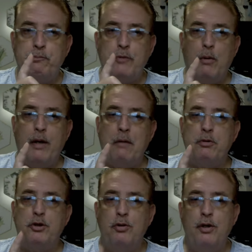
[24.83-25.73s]
When I
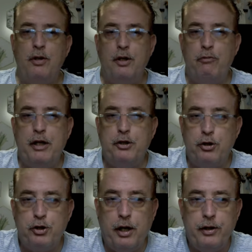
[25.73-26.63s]
was doing
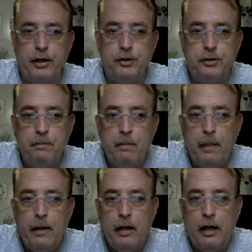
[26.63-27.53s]
research on this,
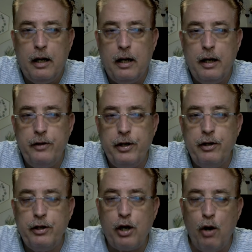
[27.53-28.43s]

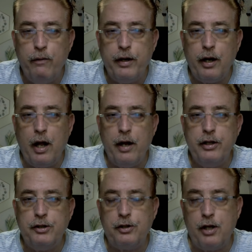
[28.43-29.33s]
during the COVID, a lot of
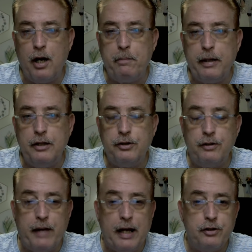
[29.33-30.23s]
these companies
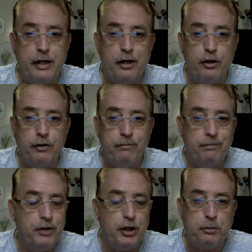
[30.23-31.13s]
have actually either
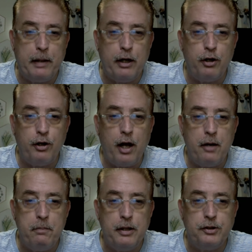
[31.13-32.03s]
disappeared or not
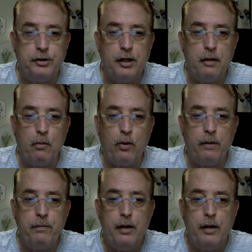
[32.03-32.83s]
in business anymore.